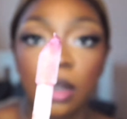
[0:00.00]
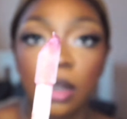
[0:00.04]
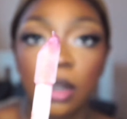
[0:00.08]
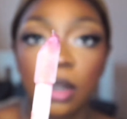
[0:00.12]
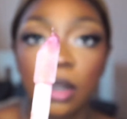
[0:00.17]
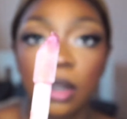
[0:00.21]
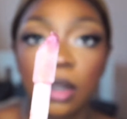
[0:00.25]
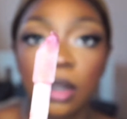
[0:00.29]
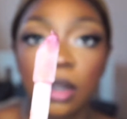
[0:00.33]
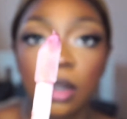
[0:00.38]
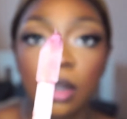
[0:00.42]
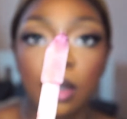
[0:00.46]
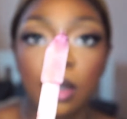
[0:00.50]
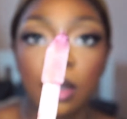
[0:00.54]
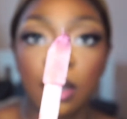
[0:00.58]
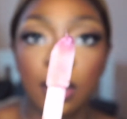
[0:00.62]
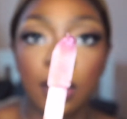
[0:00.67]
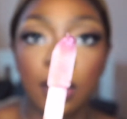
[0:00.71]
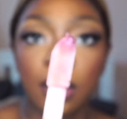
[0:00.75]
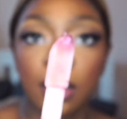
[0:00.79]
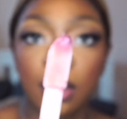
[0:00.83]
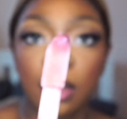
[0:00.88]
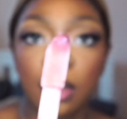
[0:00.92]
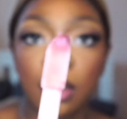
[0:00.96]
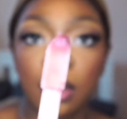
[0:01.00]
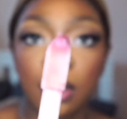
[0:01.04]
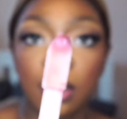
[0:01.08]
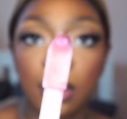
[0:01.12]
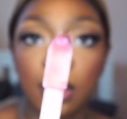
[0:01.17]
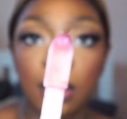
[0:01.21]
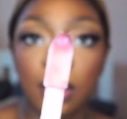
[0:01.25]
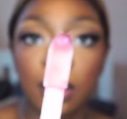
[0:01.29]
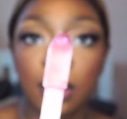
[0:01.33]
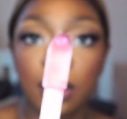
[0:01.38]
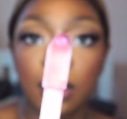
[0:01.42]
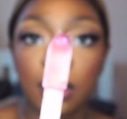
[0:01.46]

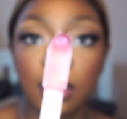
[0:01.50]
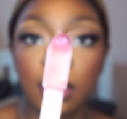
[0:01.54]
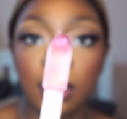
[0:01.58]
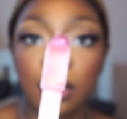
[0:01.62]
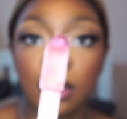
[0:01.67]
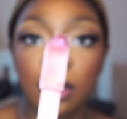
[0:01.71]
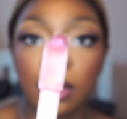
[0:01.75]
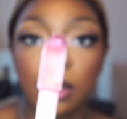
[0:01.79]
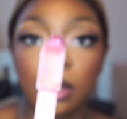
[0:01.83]
No one is speaking in this clip.